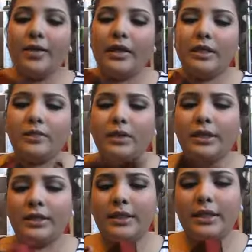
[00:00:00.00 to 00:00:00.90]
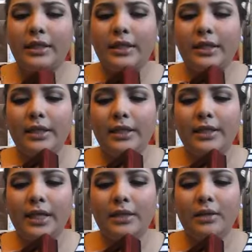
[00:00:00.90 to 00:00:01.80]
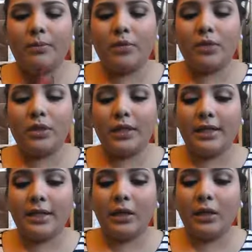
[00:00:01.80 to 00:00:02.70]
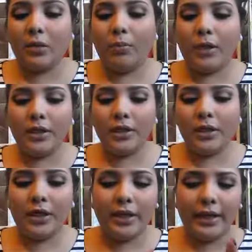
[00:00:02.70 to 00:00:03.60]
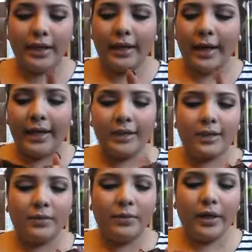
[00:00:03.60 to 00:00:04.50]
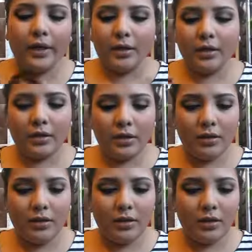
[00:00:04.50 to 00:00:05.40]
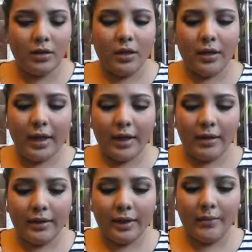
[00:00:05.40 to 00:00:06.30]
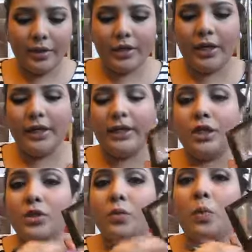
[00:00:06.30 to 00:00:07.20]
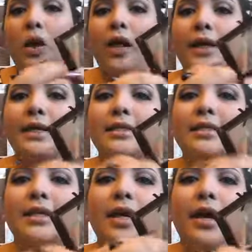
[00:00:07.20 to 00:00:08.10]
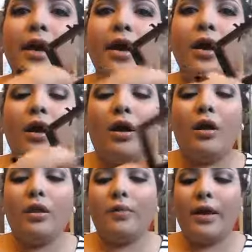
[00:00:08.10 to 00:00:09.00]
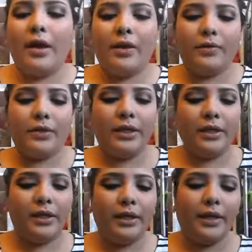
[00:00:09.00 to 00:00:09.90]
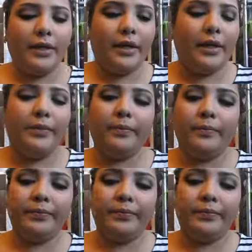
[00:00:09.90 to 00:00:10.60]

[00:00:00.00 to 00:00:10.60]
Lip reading: This one is the Sexy Boost for Sexy Glow Bronzer in lights, right? Yeah, light bronzer. And I just swirl it all around in there